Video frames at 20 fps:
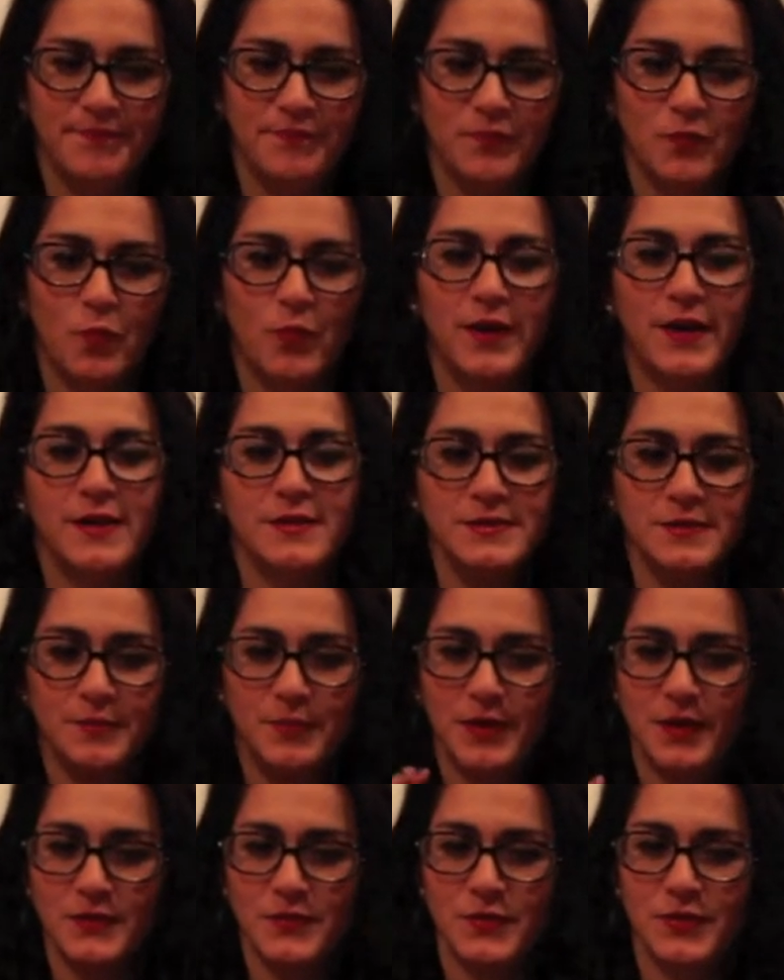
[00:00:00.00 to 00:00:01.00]
what ends up
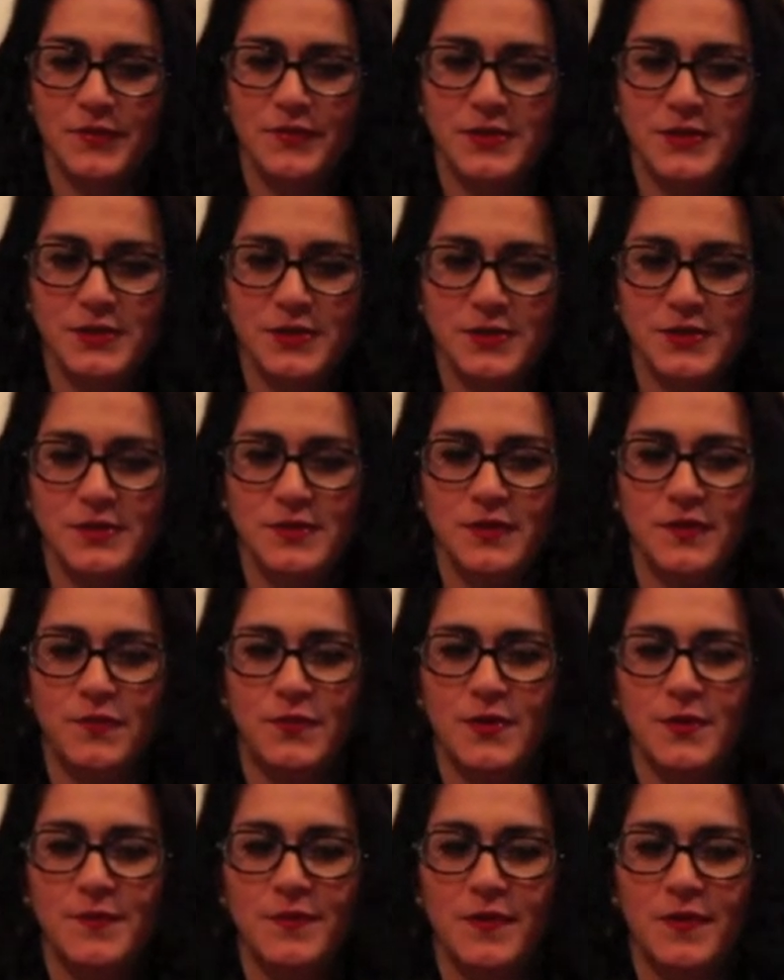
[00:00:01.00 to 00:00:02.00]
being sort of indigenous
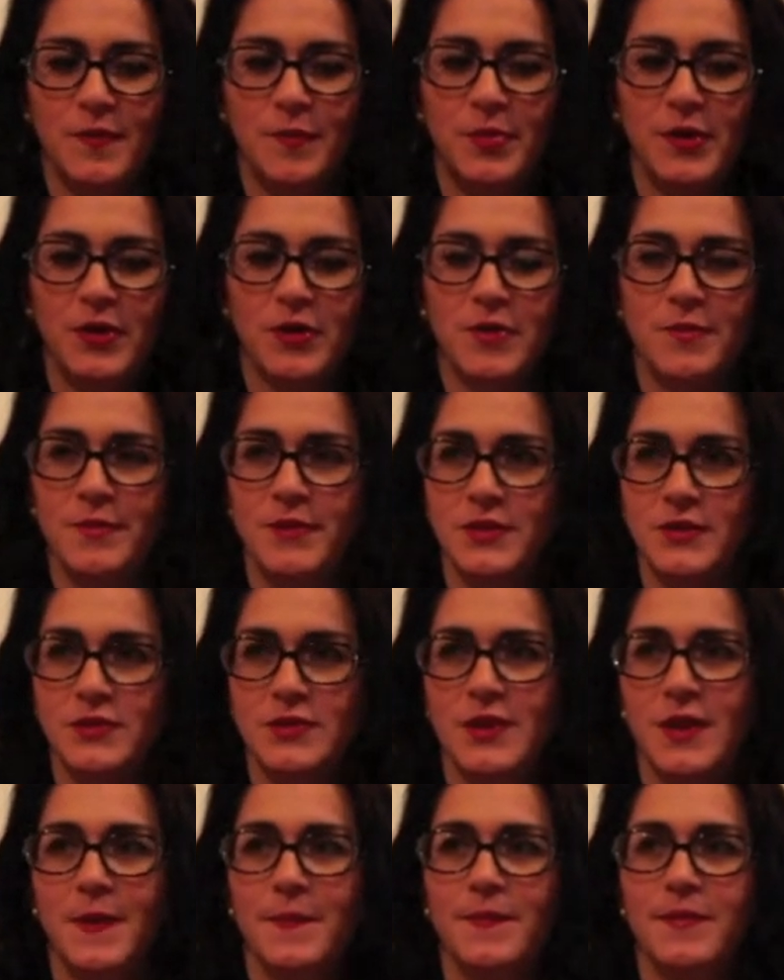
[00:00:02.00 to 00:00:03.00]
forms, these pyramid
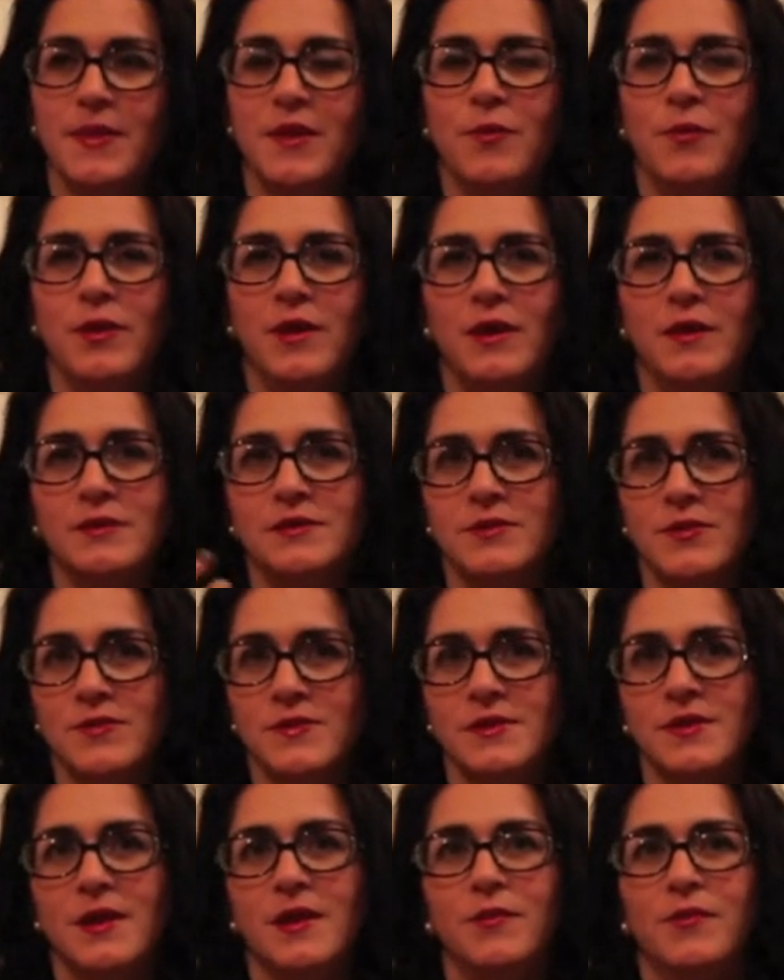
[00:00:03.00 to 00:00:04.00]
shapes that we
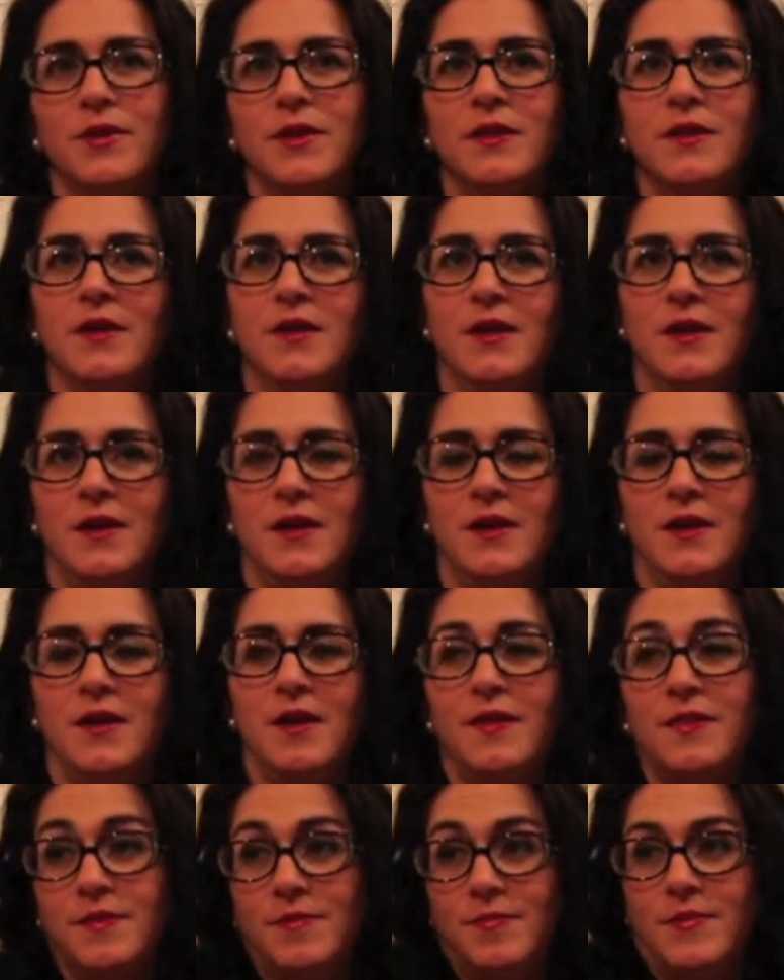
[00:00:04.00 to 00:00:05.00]
associate with,
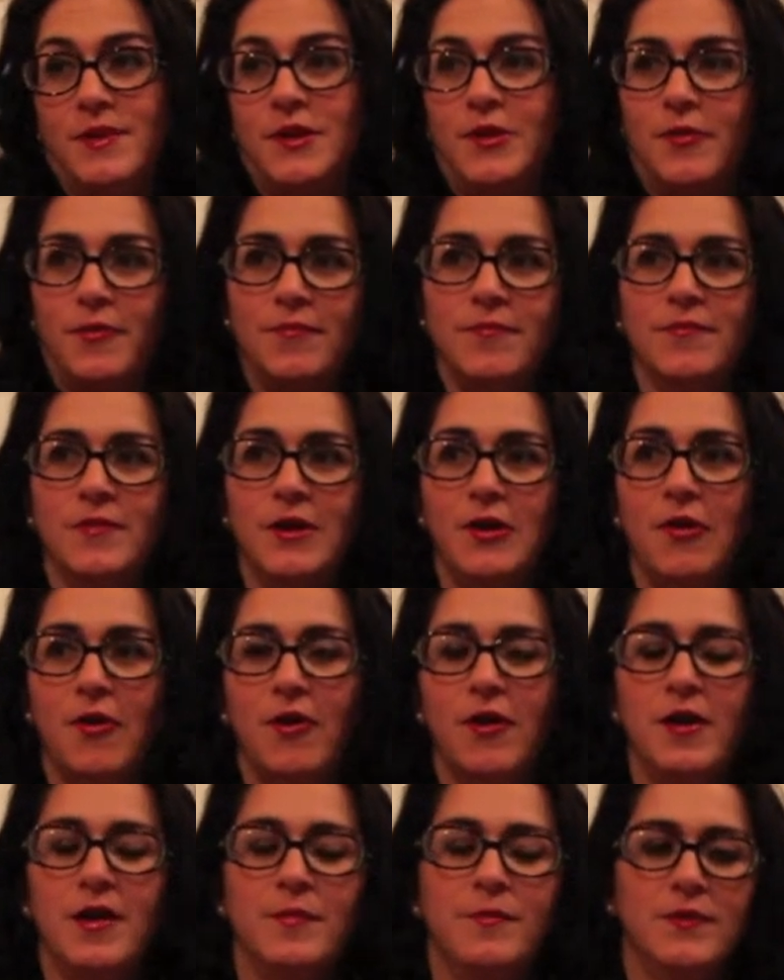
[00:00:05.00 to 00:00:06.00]
in
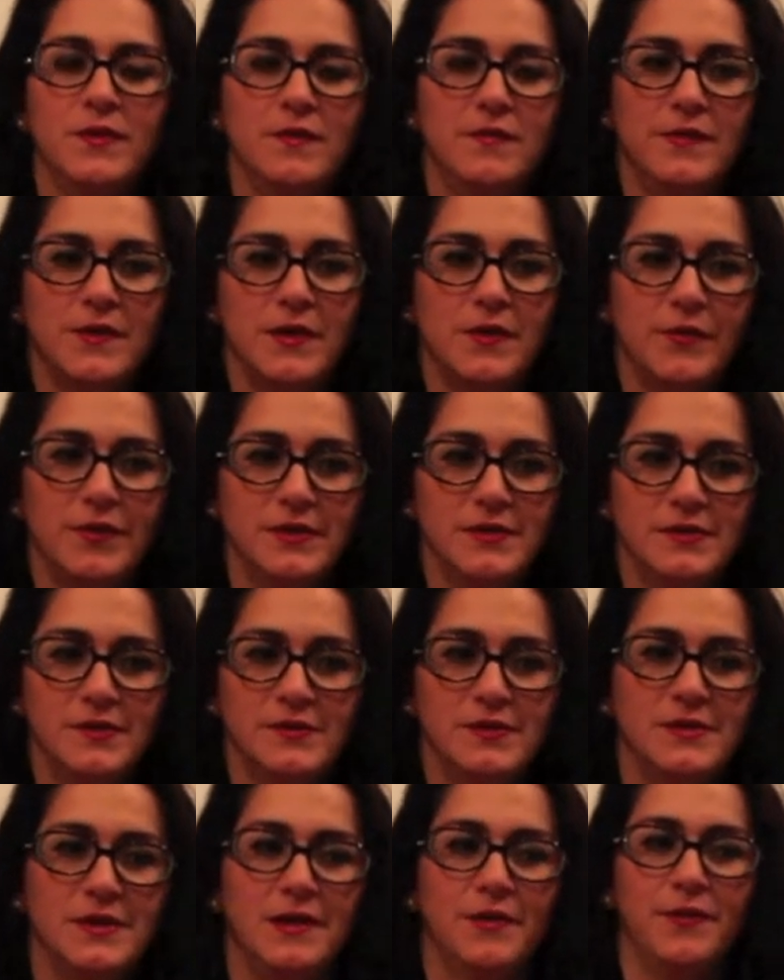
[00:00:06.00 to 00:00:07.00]
our hemisphere, we
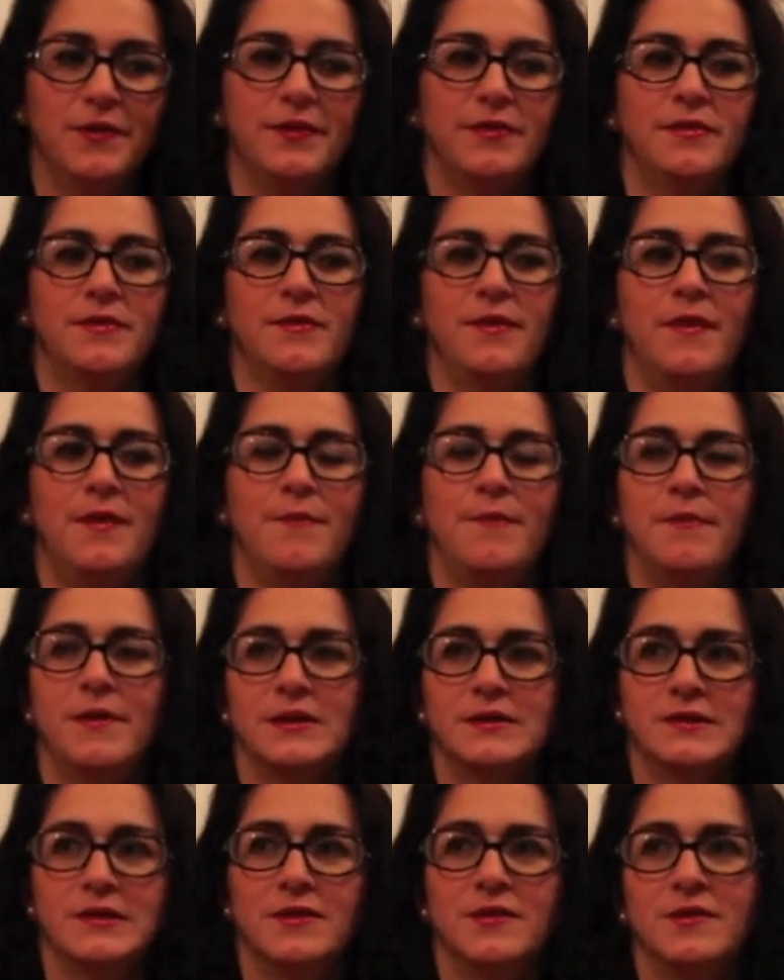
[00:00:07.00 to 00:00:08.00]
associate with
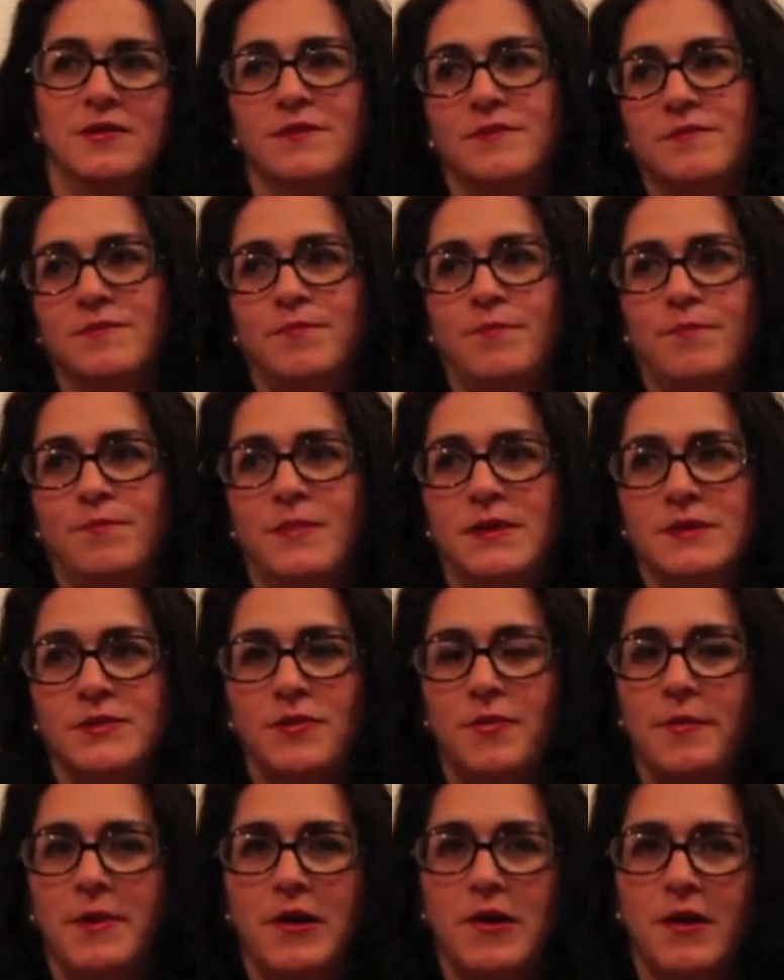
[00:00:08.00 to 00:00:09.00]

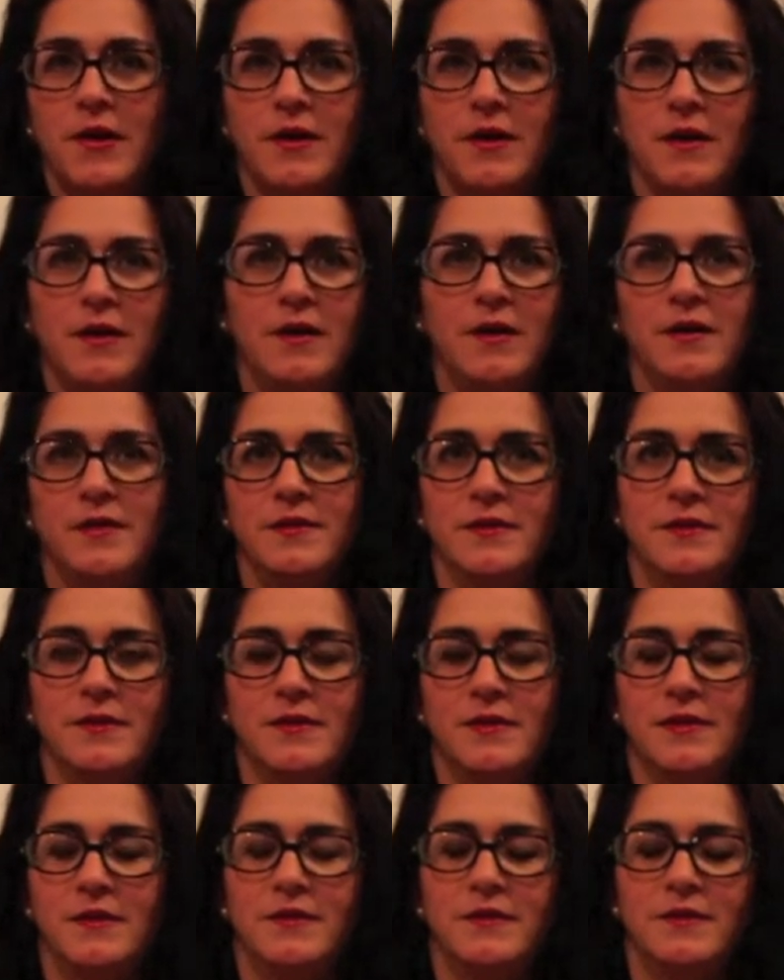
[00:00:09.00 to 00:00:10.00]
Mesoamerica
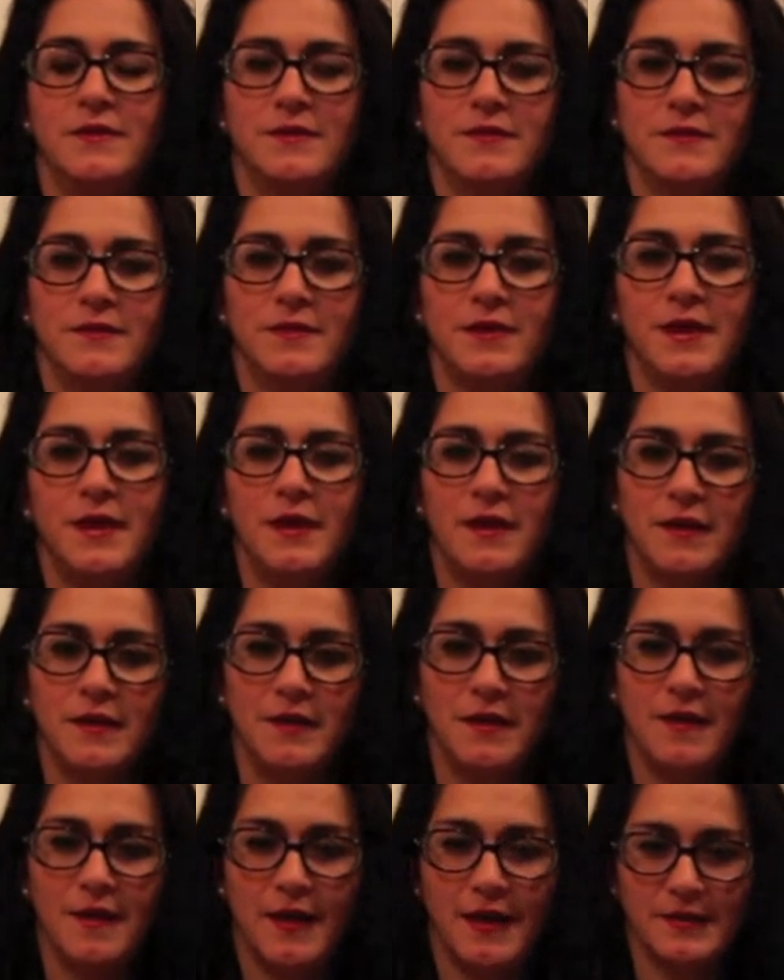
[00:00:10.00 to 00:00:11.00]
and the Incan
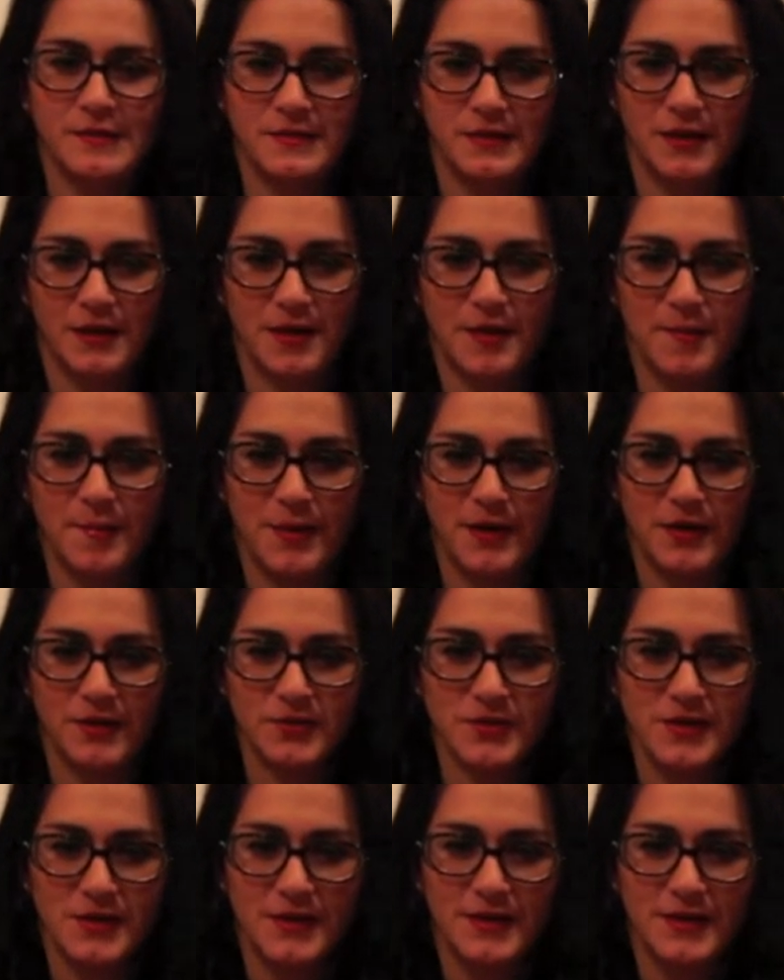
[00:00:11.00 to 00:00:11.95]
and the Aztec empires.